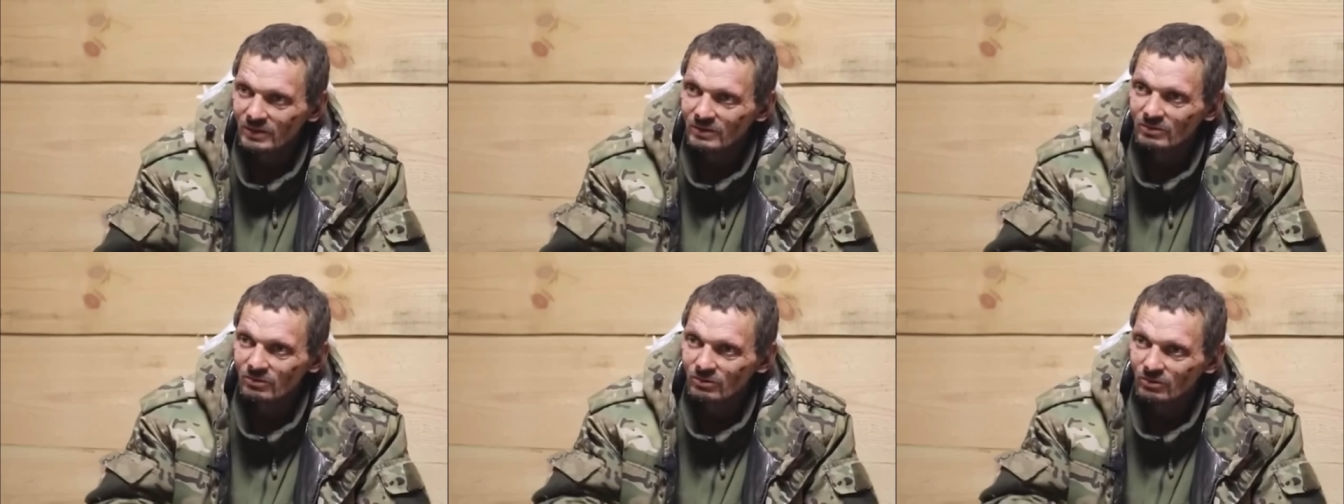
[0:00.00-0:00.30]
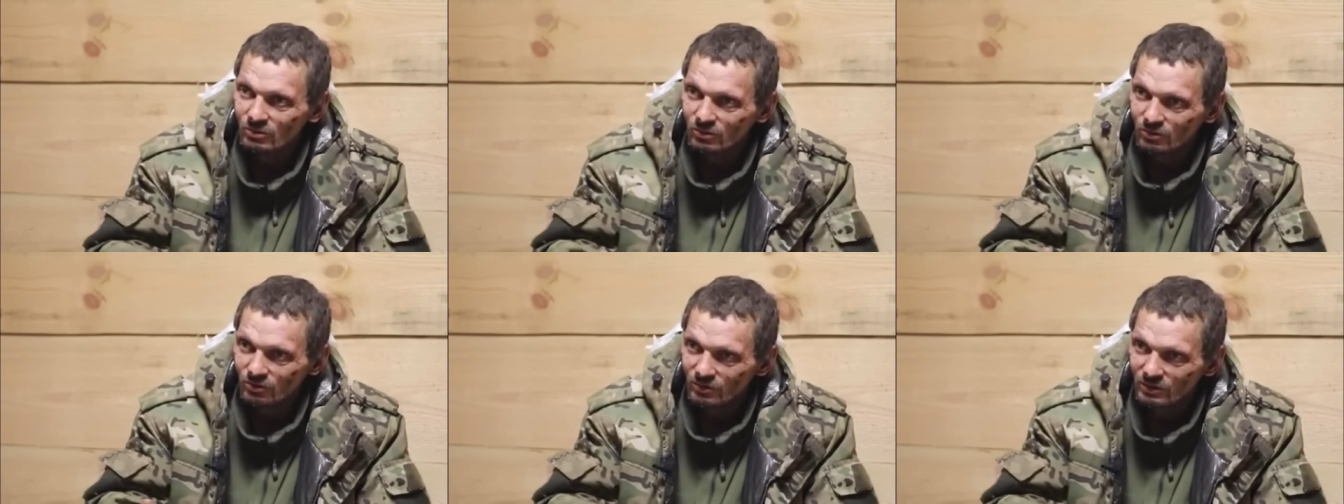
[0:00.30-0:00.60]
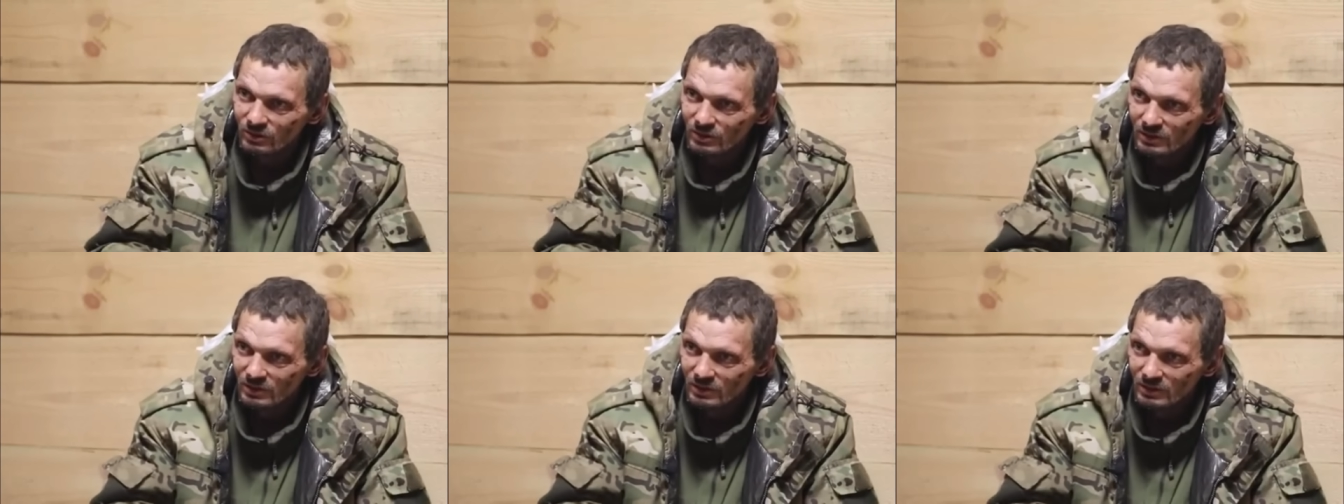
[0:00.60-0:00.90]
And it's
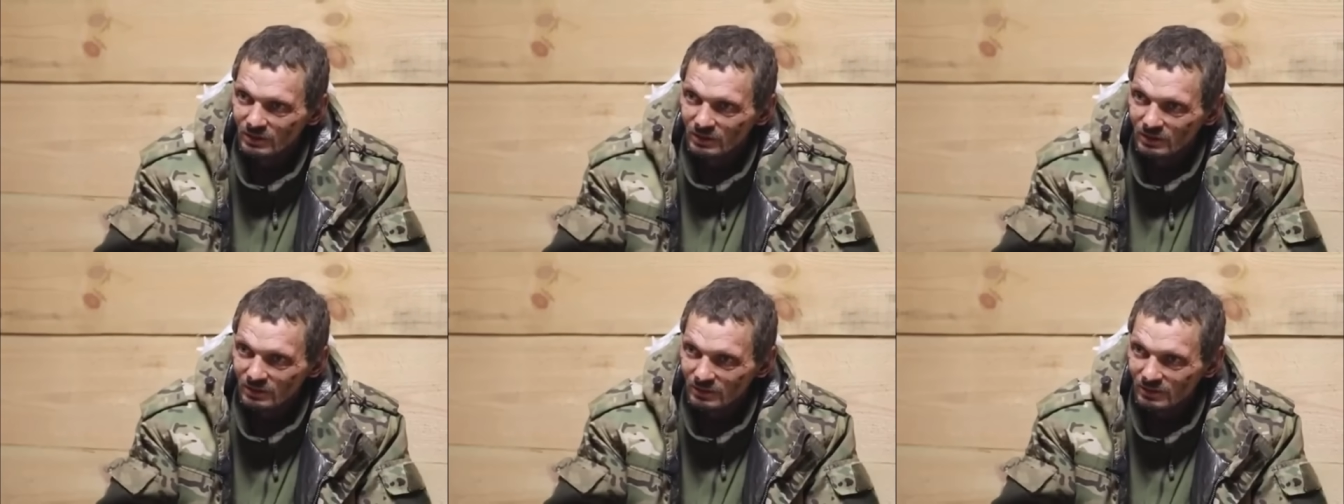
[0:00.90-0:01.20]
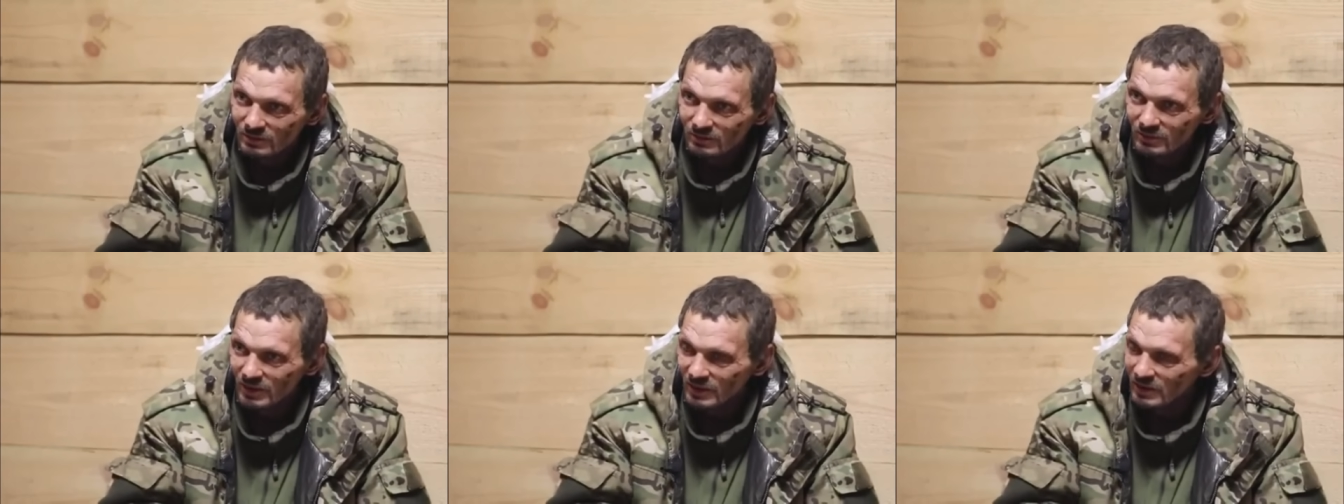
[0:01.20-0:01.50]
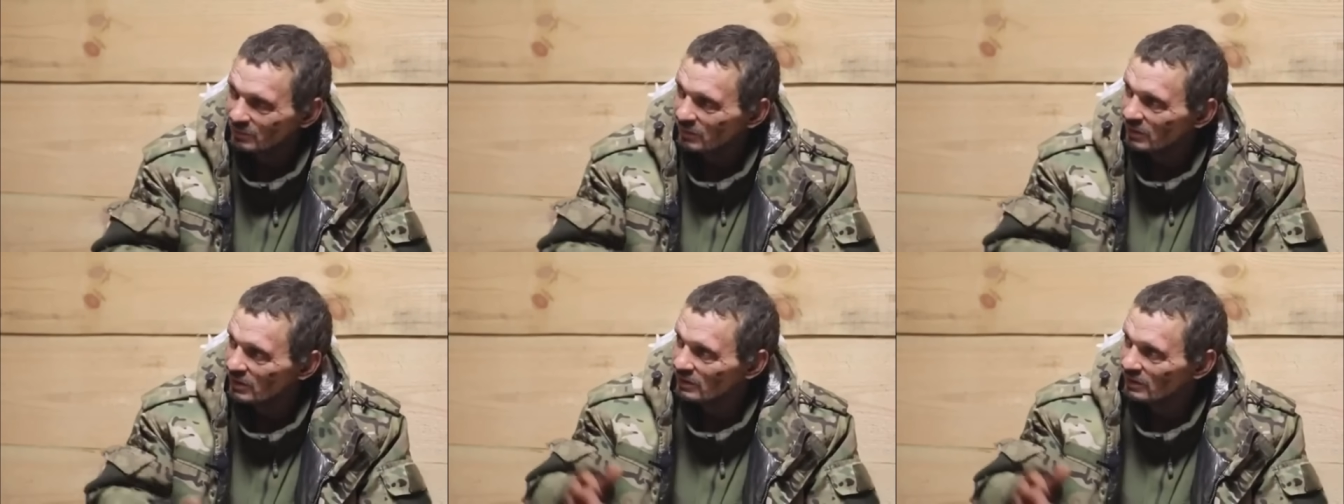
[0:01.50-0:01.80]
unclear where ours are,
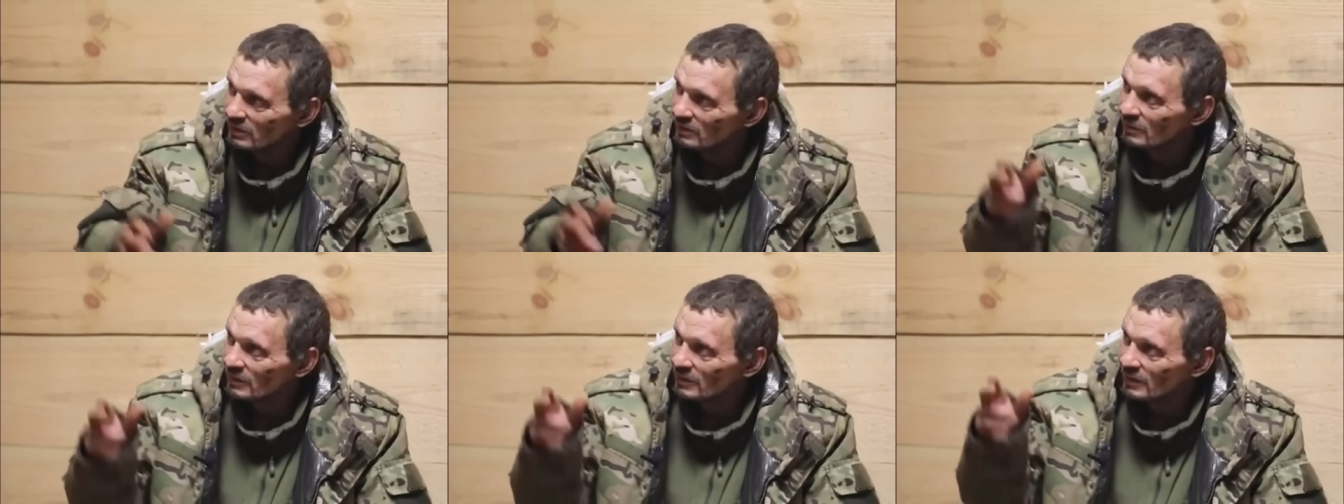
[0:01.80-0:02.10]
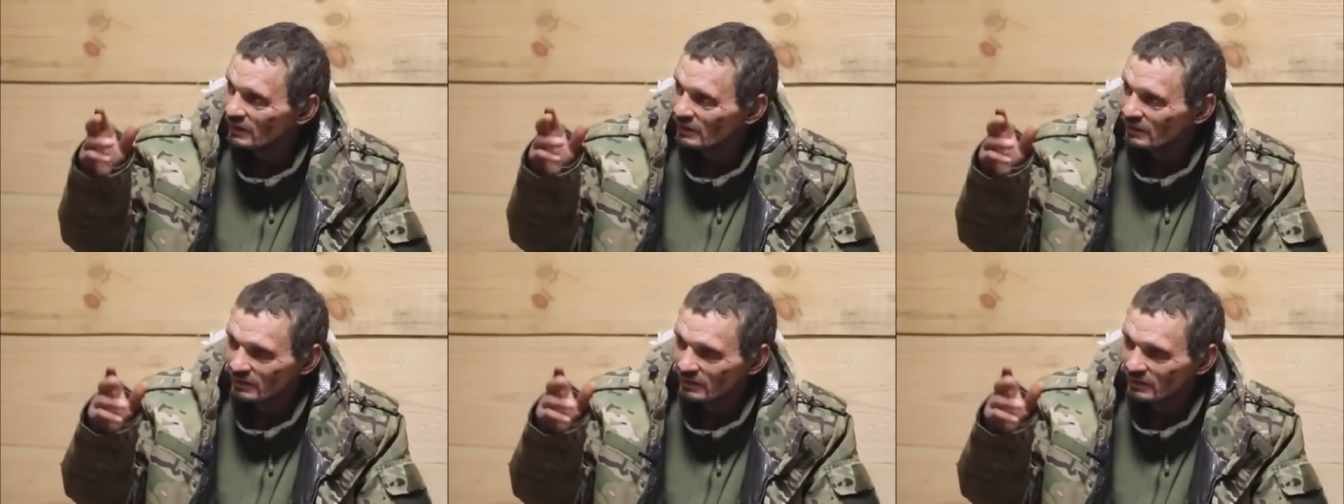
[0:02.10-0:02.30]
where not